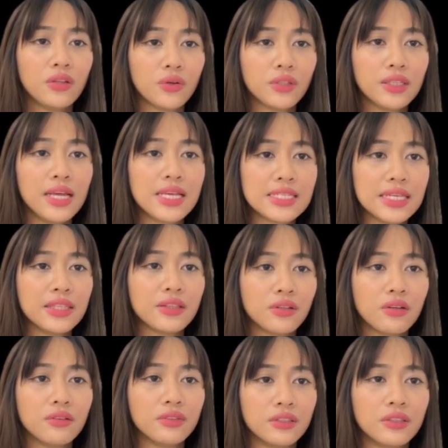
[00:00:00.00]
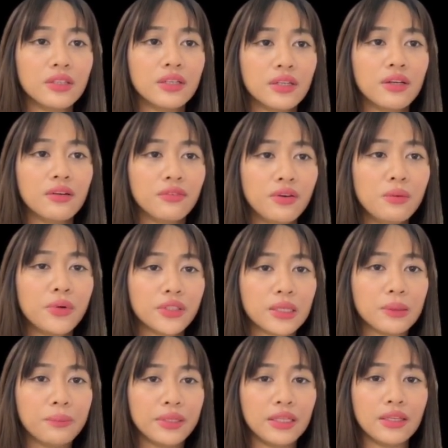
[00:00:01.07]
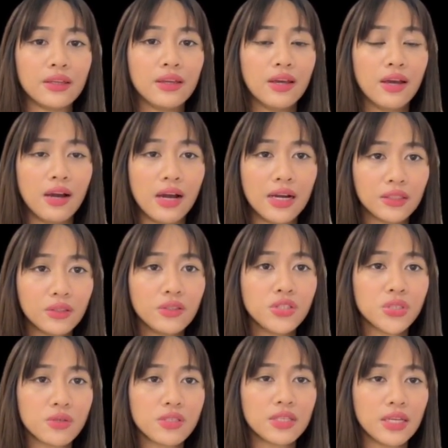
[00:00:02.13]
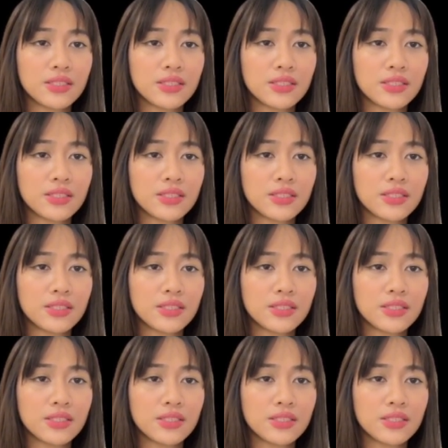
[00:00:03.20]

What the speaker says: total asset turnover for both company. ARTO shows that